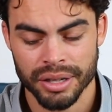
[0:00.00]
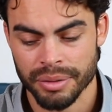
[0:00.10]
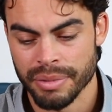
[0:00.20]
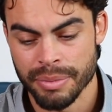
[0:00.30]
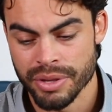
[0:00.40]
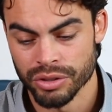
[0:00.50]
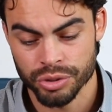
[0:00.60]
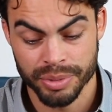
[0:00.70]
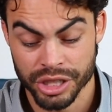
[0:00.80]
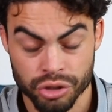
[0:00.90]
Maybe they'll
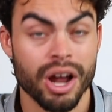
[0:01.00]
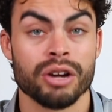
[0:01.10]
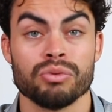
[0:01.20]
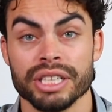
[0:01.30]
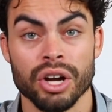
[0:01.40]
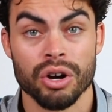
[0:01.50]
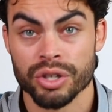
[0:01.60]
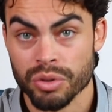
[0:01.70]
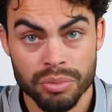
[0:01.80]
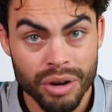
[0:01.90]
be trying really hard
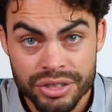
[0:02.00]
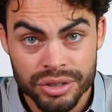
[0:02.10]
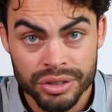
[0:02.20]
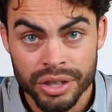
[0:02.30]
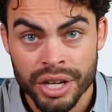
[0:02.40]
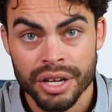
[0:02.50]
to impress her.